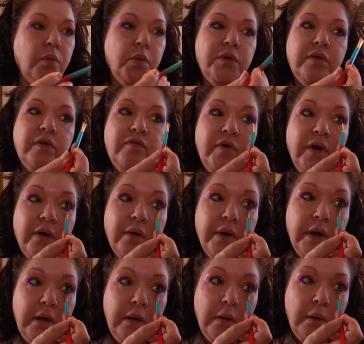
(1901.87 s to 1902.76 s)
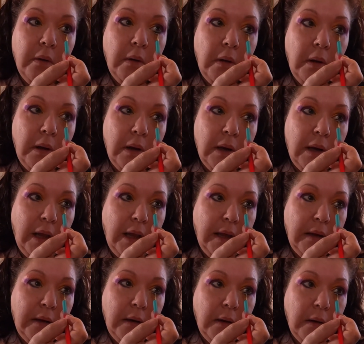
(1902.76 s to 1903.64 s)
with a very
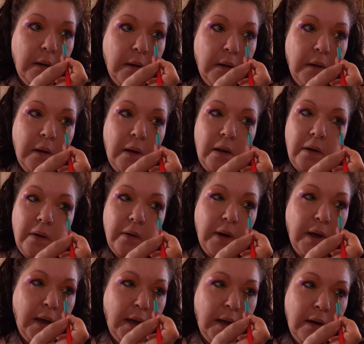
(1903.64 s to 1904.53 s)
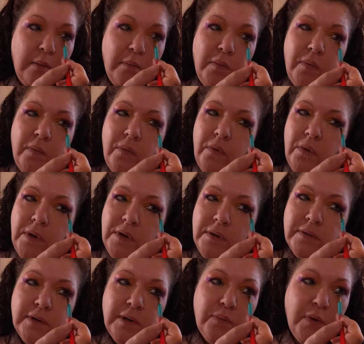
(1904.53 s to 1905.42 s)
light color. And I'm going
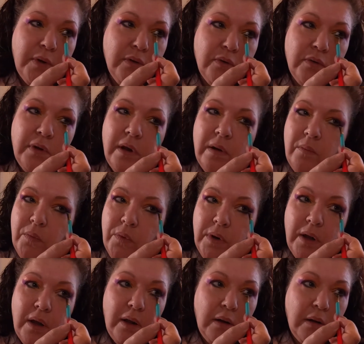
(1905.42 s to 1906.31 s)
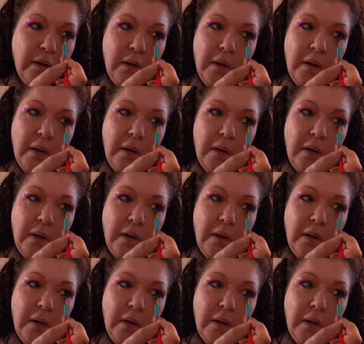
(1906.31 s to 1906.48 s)
to see whether or not I'm going to,